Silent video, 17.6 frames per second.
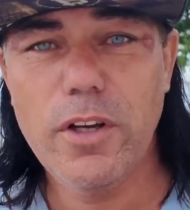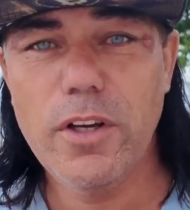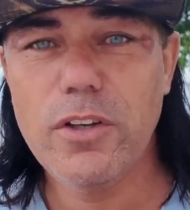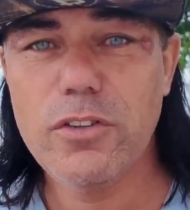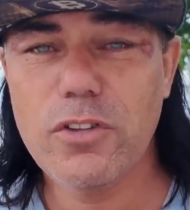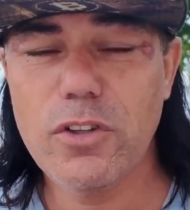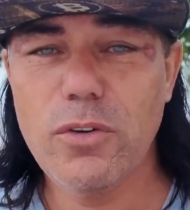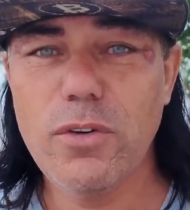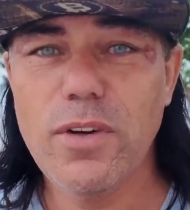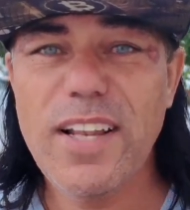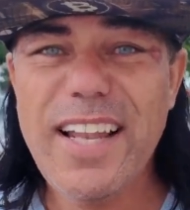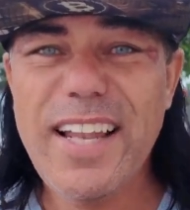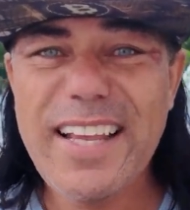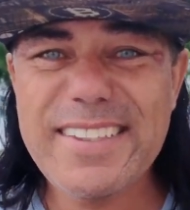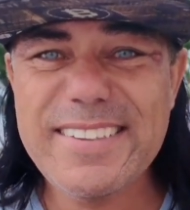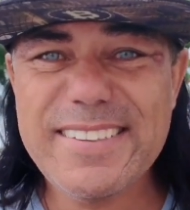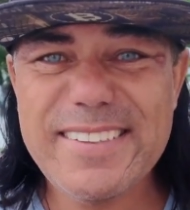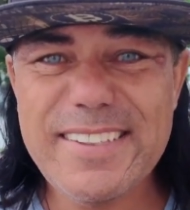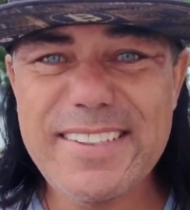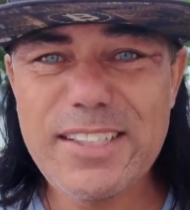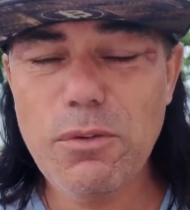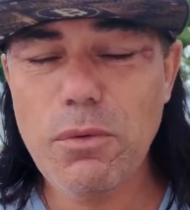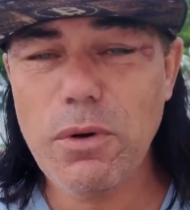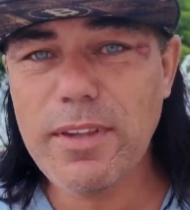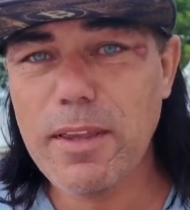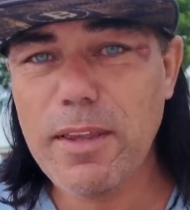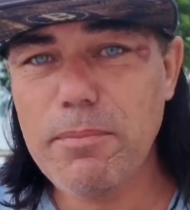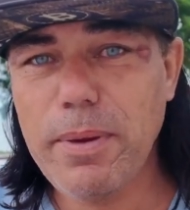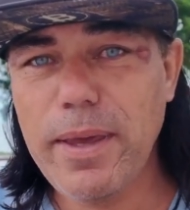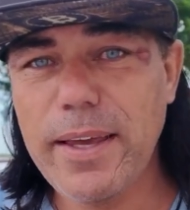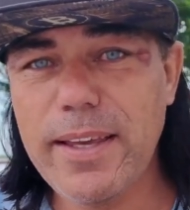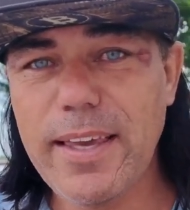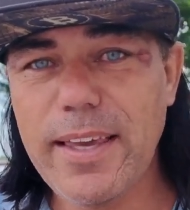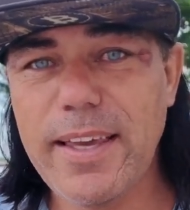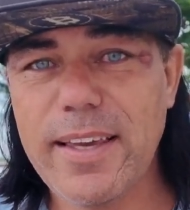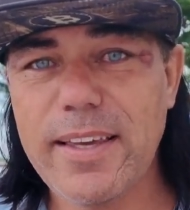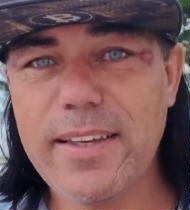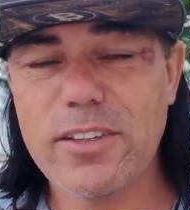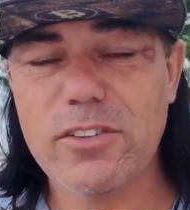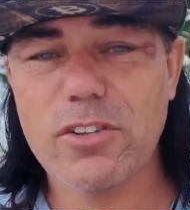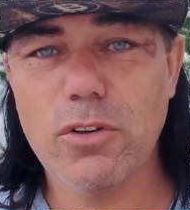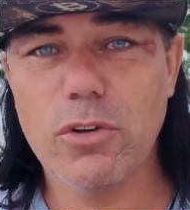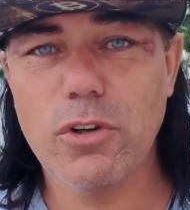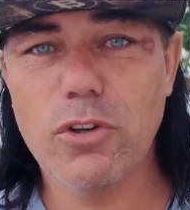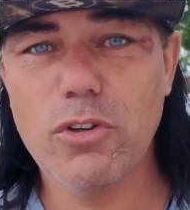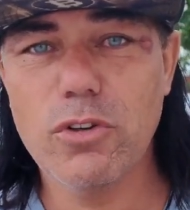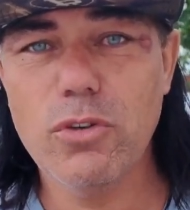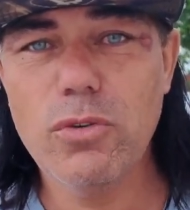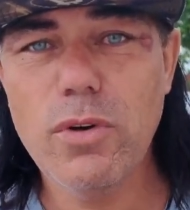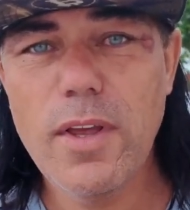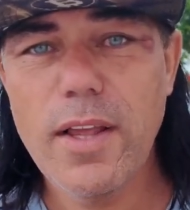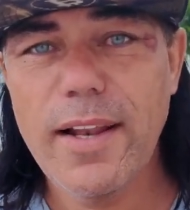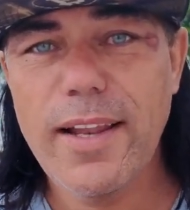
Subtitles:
So let's see what that bank is going to do.